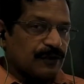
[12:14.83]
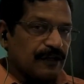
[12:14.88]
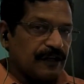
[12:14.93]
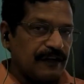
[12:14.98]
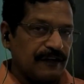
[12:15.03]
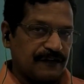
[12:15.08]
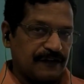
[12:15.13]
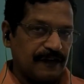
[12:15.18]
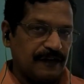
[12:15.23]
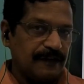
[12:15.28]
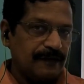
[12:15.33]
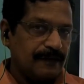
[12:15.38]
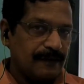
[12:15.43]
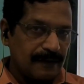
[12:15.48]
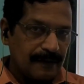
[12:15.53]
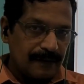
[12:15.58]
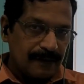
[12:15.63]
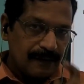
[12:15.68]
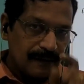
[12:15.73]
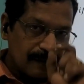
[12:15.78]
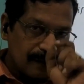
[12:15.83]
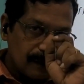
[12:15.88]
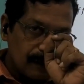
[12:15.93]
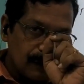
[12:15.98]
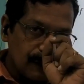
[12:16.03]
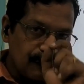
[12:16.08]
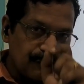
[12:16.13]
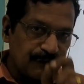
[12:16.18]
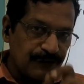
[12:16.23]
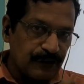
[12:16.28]
relation
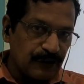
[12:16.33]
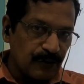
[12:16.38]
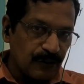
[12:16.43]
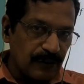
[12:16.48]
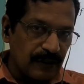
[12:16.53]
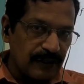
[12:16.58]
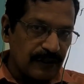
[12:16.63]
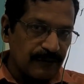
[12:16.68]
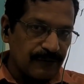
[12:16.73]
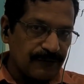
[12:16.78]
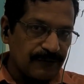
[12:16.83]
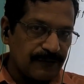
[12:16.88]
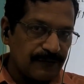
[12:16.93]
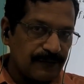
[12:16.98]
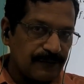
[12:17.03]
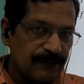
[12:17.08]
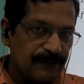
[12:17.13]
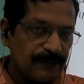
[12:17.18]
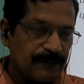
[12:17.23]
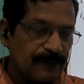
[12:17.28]
if and only if